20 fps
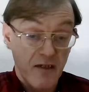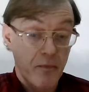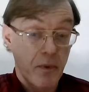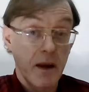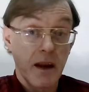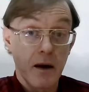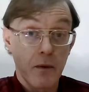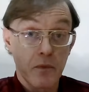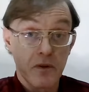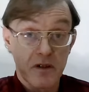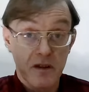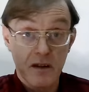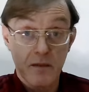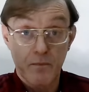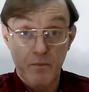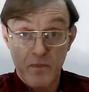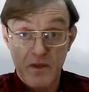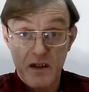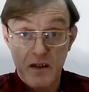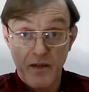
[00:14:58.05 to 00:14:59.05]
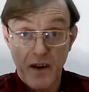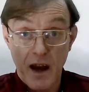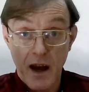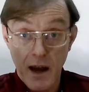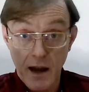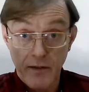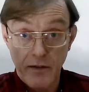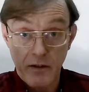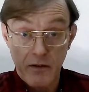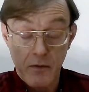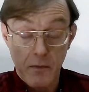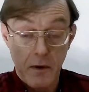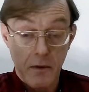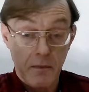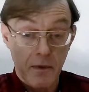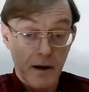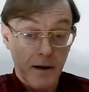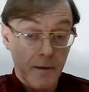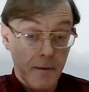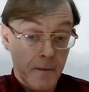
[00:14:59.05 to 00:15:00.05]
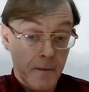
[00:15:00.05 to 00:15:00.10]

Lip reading: been able to survive, remember,